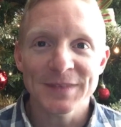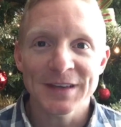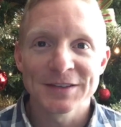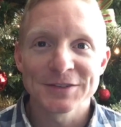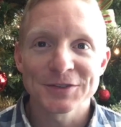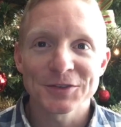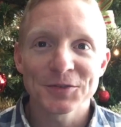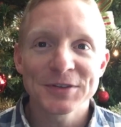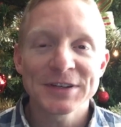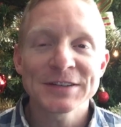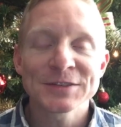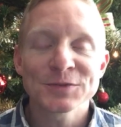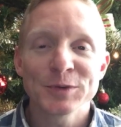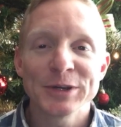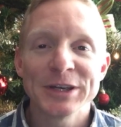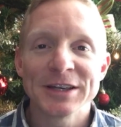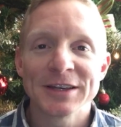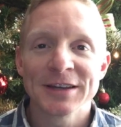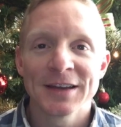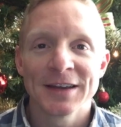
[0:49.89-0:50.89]
So this
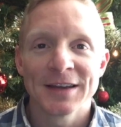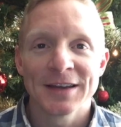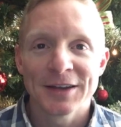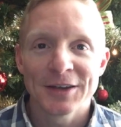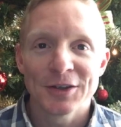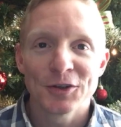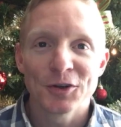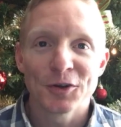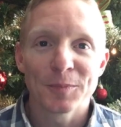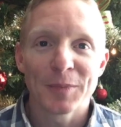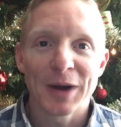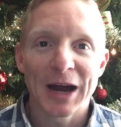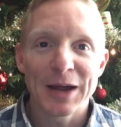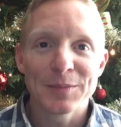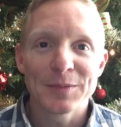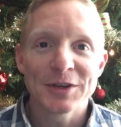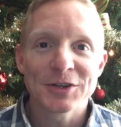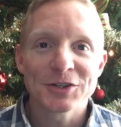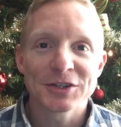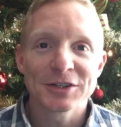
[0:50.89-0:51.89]
week, your My
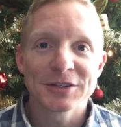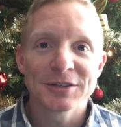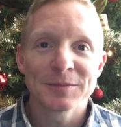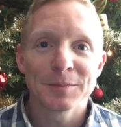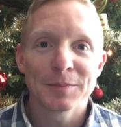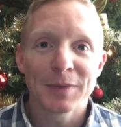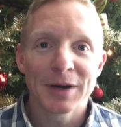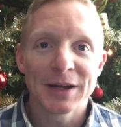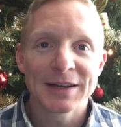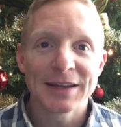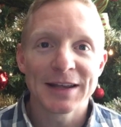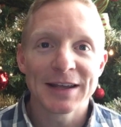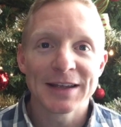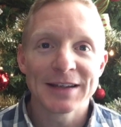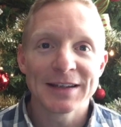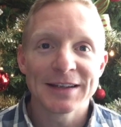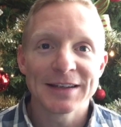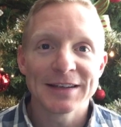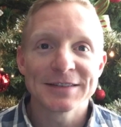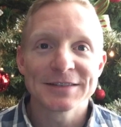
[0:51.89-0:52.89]
Mission Monday
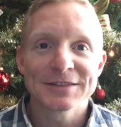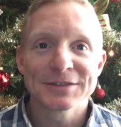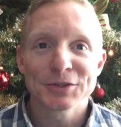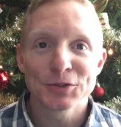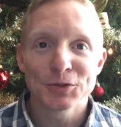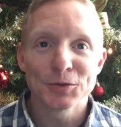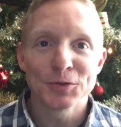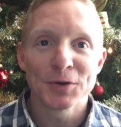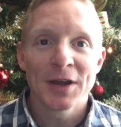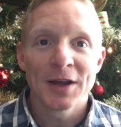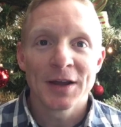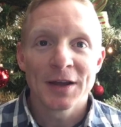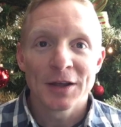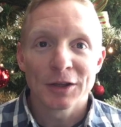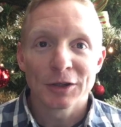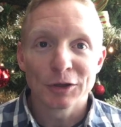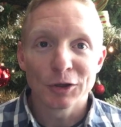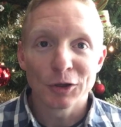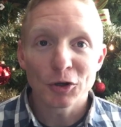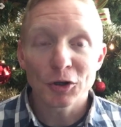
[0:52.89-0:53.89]
is to
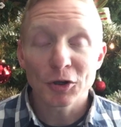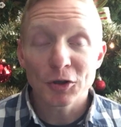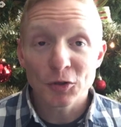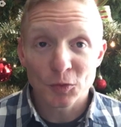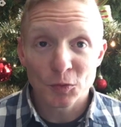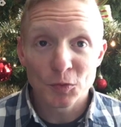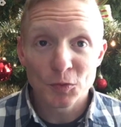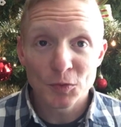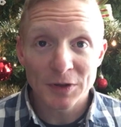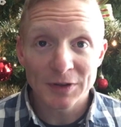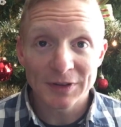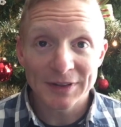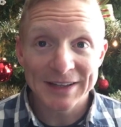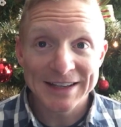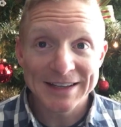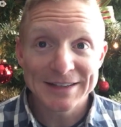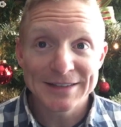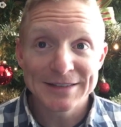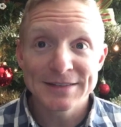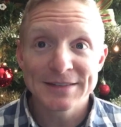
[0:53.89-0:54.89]
look through the
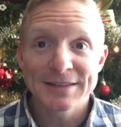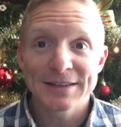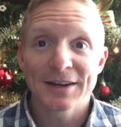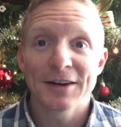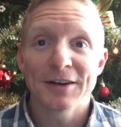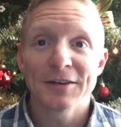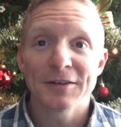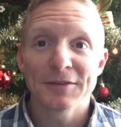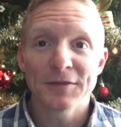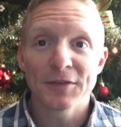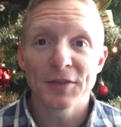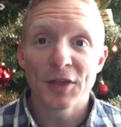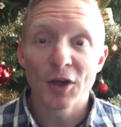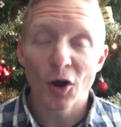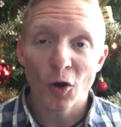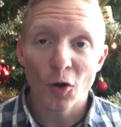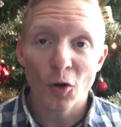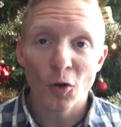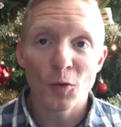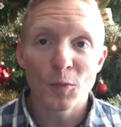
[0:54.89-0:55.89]
lens of the
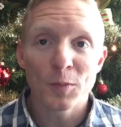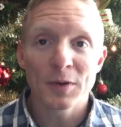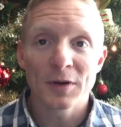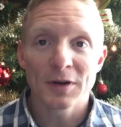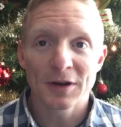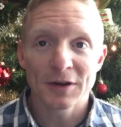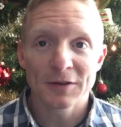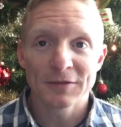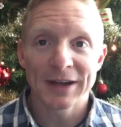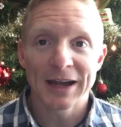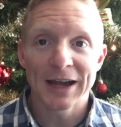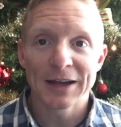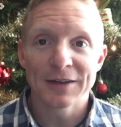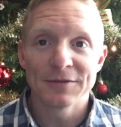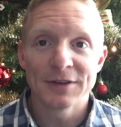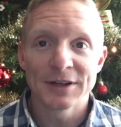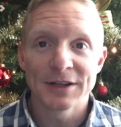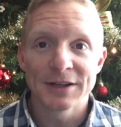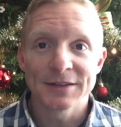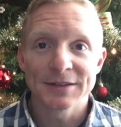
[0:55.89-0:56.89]
hope of
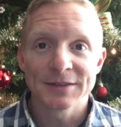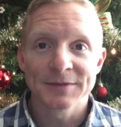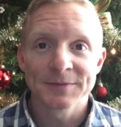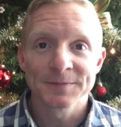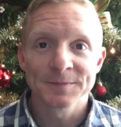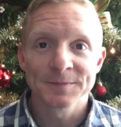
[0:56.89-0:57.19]
Advent.